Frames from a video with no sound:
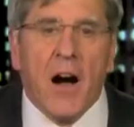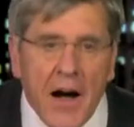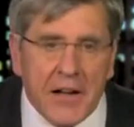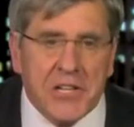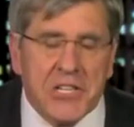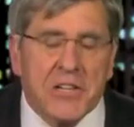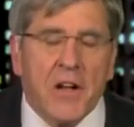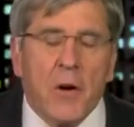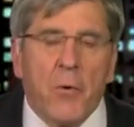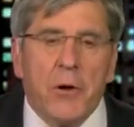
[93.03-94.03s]
heist
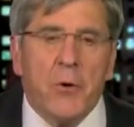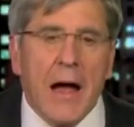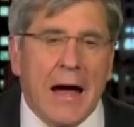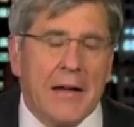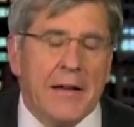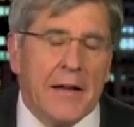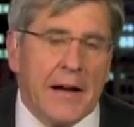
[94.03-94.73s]
where you had